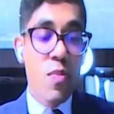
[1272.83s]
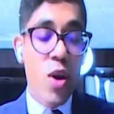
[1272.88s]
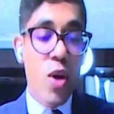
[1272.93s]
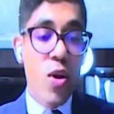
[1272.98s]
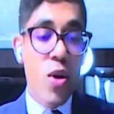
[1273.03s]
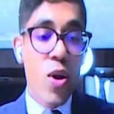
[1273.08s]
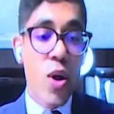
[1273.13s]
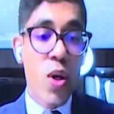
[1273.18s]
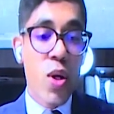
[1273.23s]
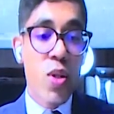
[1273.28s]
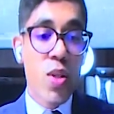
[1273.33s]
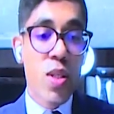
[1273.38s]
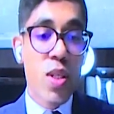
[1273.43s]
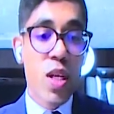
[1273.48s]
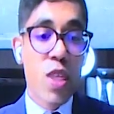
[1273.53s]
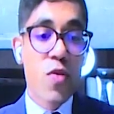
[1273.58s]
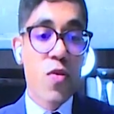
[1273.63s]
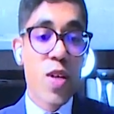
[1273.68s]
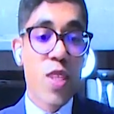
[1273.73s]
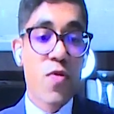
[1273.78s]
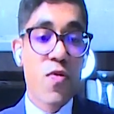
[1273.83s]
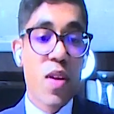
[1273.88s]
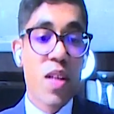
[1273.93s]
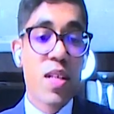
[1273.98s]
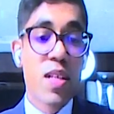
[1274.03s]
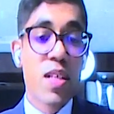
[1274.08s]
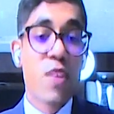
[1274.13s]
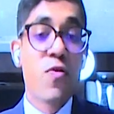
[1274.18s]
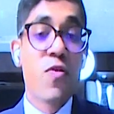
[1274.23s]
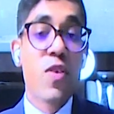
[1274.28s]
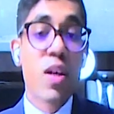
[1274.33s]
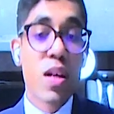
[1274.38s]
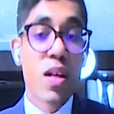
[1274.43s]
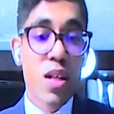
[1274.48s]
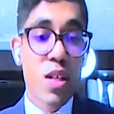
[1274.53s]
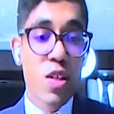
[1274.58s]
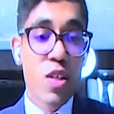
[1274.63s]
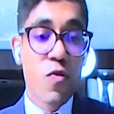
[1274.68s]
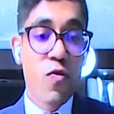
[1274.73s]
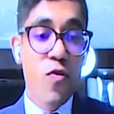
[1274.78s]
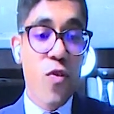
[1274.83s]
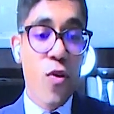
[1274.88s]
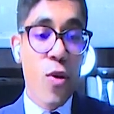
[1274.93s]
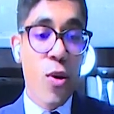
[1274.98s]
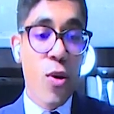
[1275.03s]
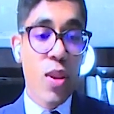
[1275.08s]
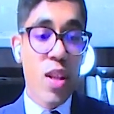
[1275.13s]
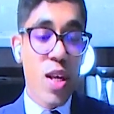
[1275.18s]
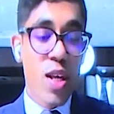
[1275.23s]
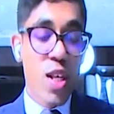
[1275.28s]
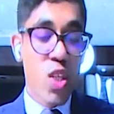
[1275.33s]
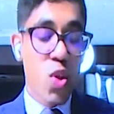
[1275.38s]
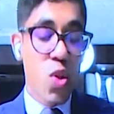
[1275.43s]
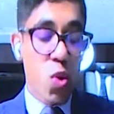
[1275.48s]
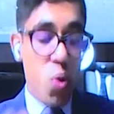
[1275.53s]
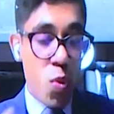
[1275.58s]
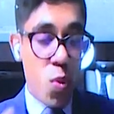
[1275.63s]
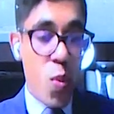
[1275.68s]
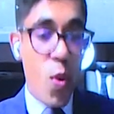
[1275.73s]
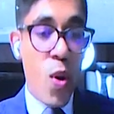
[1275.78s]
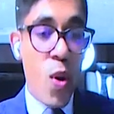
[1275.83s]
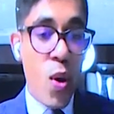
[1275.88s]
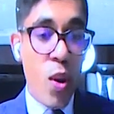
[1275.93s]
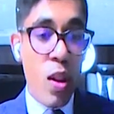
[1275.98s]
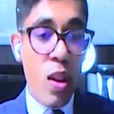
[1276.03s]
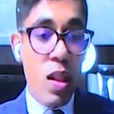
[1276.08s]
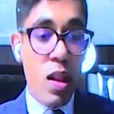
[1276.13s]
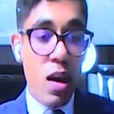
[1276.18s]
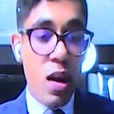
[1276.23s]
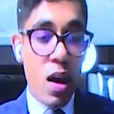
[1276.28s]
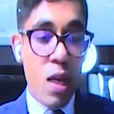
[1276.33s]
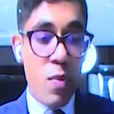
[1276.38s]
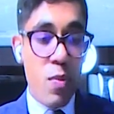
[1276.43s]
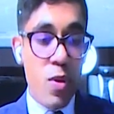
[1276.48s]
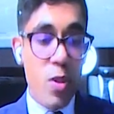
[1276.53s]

because it was very difficult for these small